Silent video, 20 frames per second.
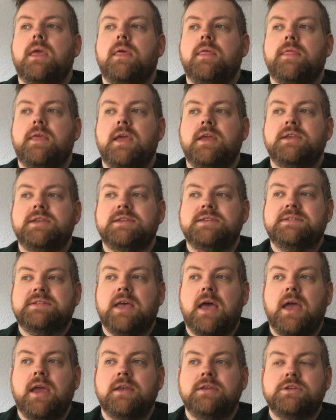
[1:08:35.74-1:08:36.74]
they
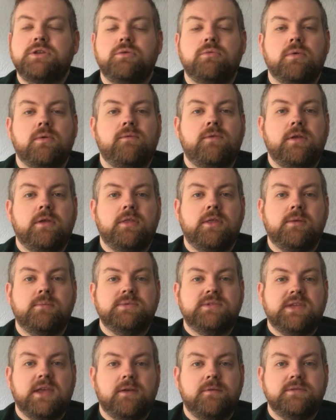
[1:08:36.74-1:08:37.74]
decide to reveal
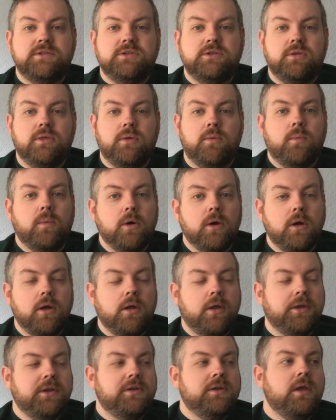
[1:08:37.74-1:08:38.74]
themselves to the
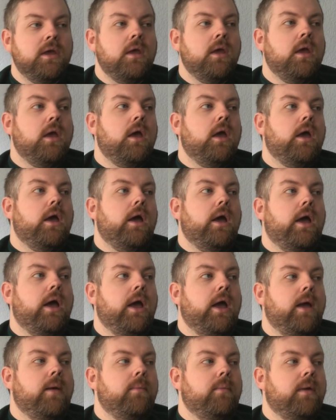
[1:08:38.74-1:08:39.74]
world,
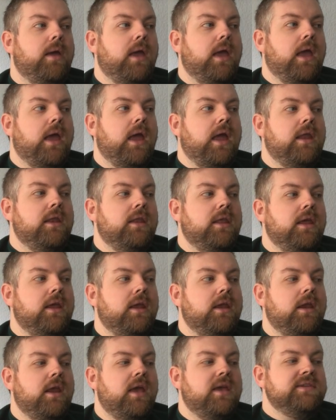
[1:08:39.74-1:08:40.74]
and
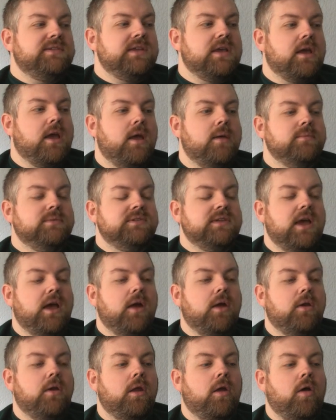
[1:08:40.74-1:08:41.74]
then as it comes
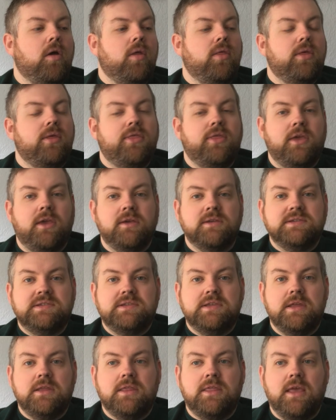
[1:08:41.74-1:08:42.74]
out, all the things
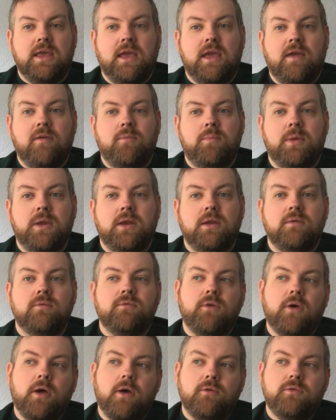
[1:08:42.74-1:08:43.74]
that they have been
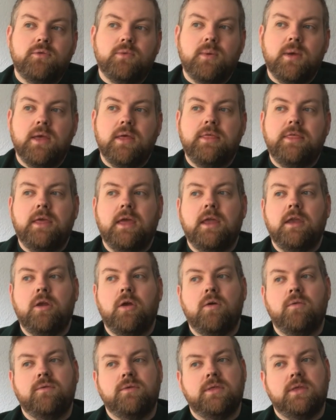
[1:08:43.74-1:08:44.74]
involved with, and
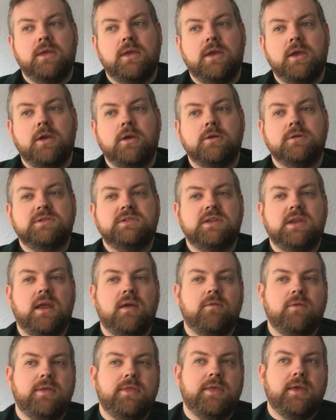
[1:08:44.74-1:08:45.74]
over the years and
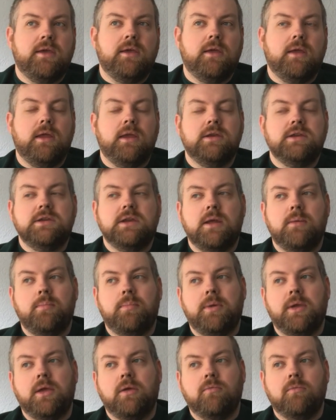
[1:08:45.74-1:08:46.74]
everything ended up
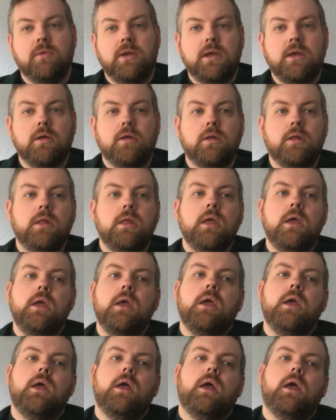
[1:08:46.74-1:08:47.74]
being real.
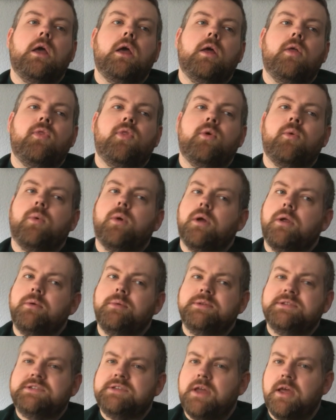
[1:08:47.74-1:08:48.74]
The world
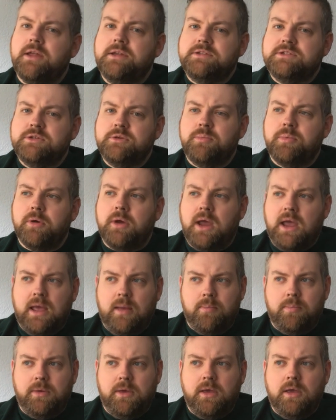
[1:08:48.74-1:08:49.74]
was not super
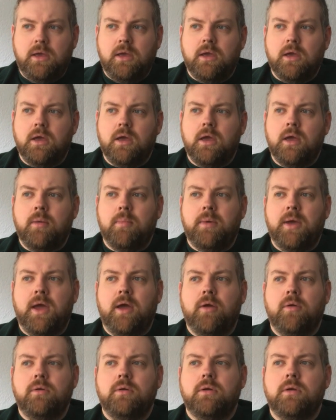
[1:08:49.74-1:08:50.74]
happy
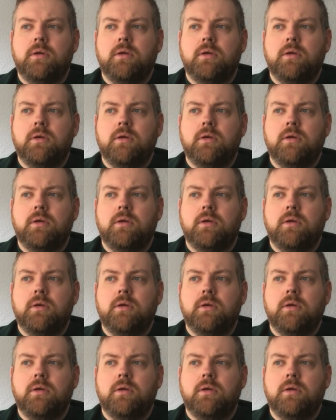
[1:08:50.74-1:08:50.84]
about